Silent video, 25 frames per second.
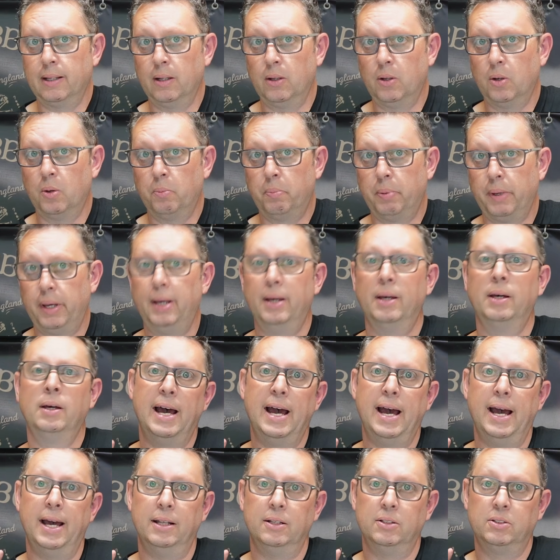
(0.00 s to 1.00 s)
a little bit,
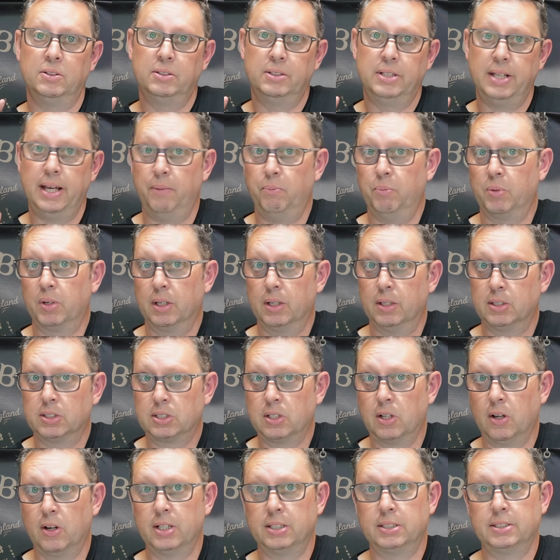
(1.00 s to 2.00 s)
and then we're going to
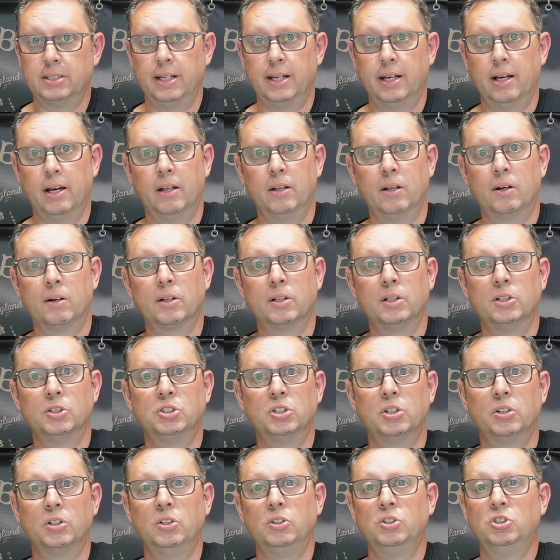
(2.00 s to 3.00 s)
slice it, and I'm going to
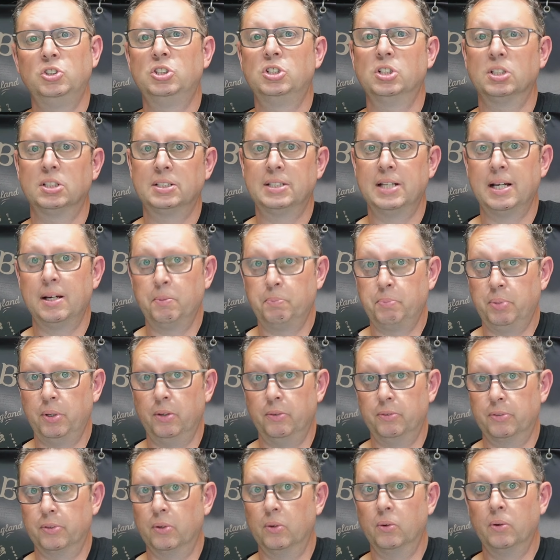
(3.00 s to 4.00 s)
show you just how
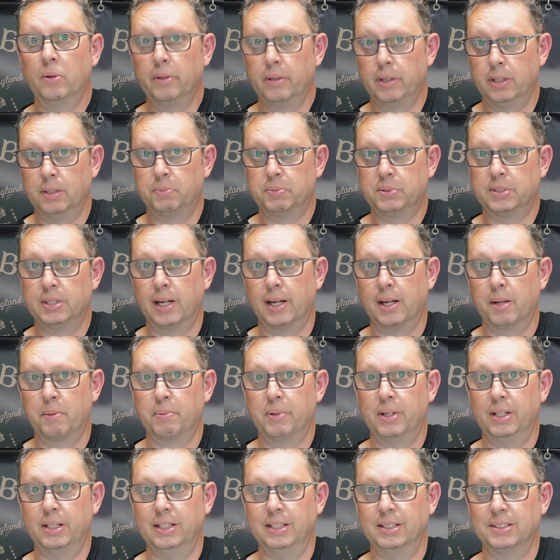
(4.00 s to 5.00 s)
beautiful this potato
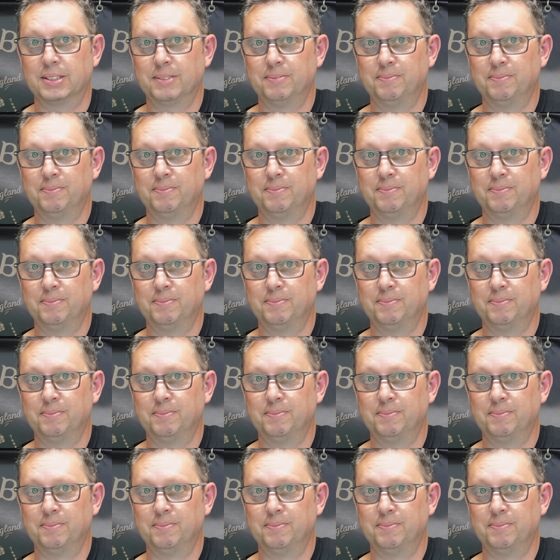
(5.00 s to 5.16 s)
bread is.